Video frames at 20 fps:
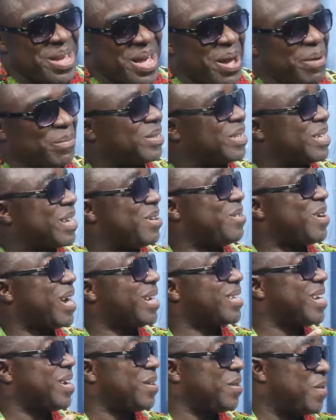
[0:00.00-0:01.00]
And Mr.
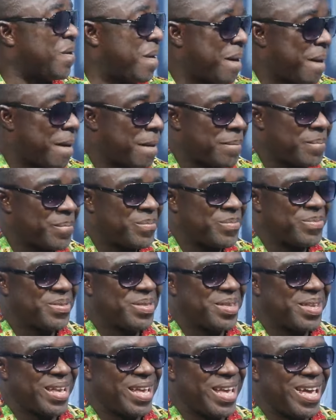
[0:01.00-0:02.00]
Writer, no.
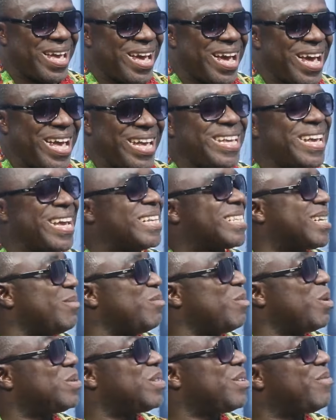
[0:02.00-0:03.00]
Yes,
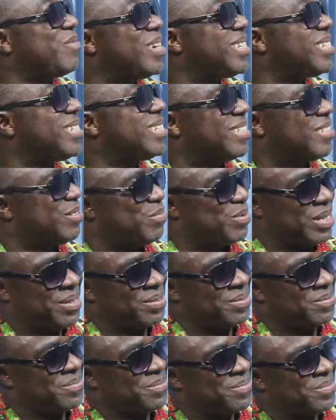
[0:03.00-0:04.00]
some observations.
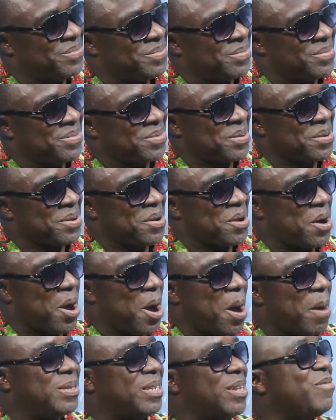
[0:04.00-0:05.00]

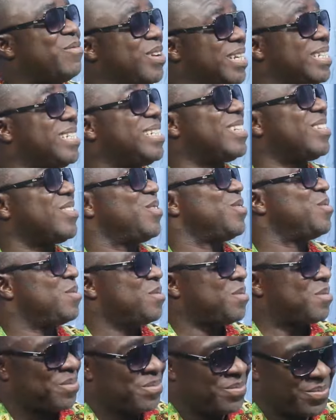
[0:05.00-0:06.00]
Observations,
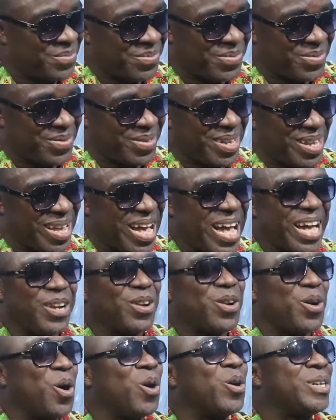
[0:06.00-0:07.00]
no.
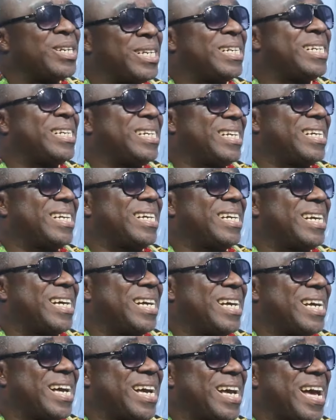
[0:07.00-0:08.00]
And or day
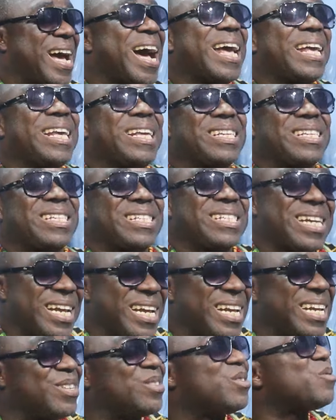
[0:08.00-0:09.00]
I
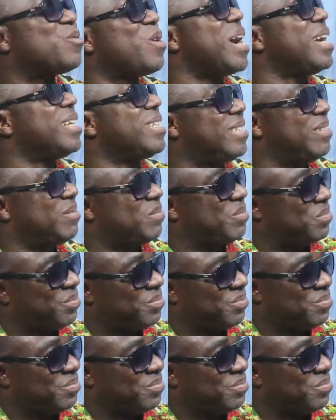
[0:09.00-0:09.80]
check into writing.